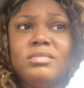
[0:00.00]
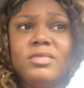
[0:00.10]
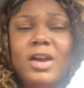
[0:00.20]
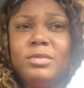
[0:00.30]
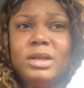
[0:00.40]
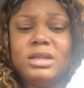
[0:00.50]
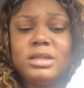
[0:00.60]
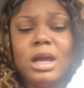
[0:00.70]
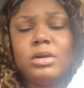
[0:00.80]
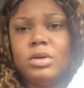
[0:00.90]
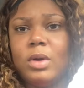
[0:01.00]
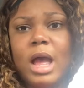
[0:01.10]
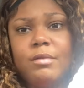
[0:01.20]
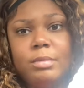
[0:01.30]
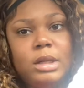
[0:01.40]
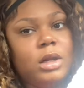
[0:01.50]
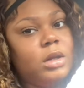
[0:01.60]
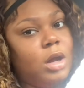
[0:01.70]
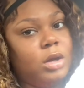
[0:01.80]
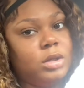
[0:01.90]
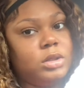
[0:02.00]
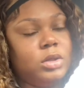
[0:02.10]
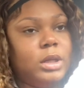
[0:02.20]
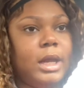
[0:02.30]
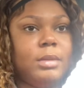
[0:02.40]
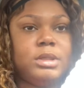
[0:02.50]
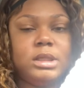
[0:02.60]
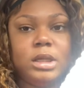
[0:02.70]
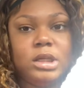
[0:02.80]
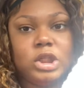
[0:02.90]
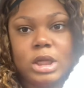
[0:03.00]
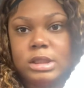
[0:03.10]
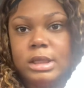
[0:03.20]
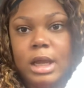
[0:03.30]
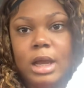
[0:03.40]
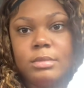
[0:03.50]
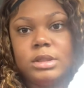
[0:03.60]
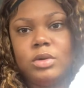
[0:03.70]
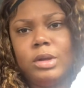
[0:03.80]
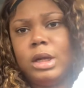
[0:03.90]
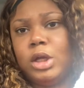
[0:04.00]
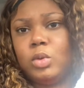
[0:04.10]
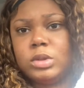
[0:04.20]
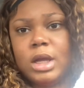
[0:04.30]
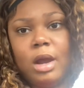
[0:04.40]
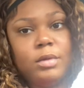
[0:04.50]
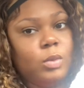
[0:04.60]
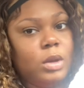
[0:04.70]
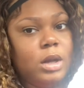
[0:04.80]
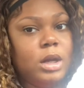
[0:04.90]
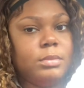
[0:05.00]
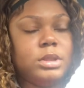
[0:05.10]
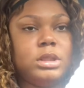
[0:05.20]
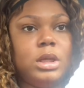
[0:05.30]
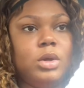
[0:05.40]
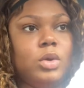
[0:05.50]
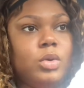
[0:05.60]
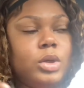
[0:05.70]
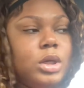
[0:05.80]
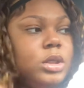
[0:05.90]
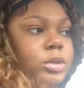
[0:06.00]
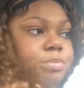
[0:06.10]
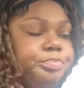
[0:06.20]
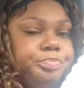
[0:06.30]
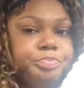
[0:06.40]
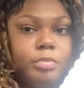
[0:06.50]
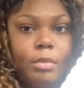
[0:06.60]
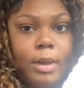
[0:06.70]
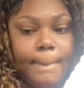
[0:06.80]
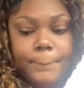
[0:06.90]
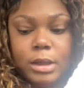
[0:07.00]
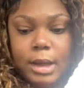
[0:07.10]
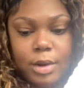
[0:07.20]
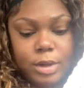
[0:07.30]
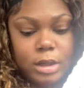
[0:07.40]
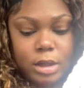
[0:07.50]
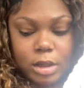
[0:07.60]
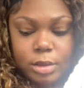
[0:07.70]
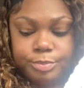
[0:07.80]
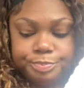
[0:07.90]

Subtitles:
5 weeks? I don't know. I haven't been there long. So, like, I'm still adjusting. I'm still getting used to everyone. I'm still, you know, but I'll get there.